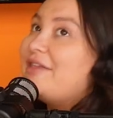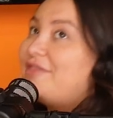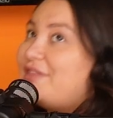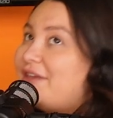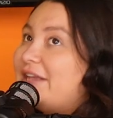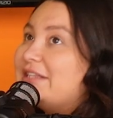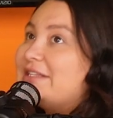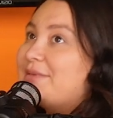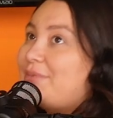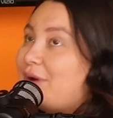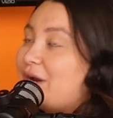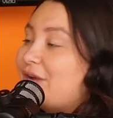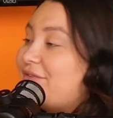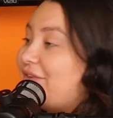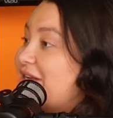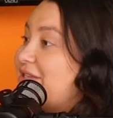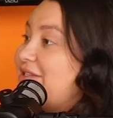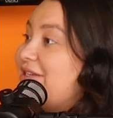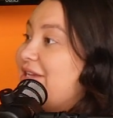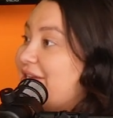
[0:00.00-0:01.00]
I think it's a part of
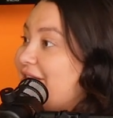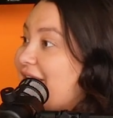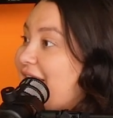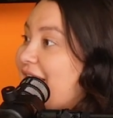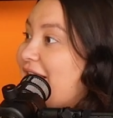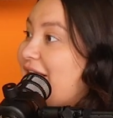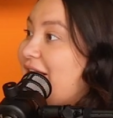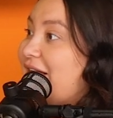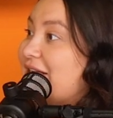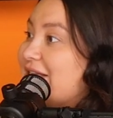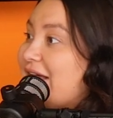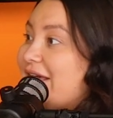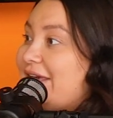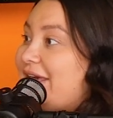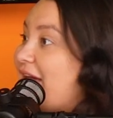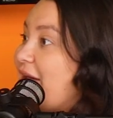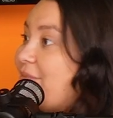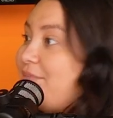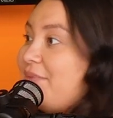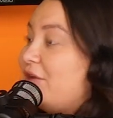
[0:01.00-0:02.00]
our DNA because I
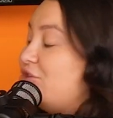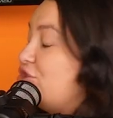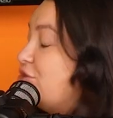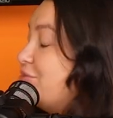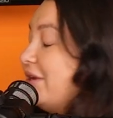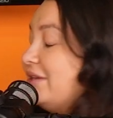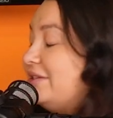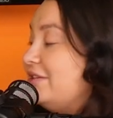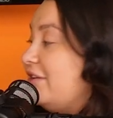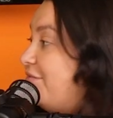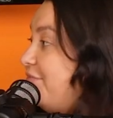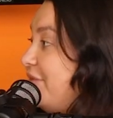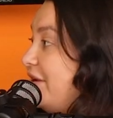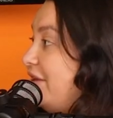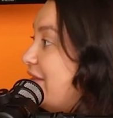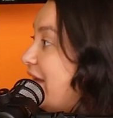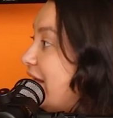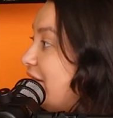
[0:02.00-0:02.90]
can't picture myself being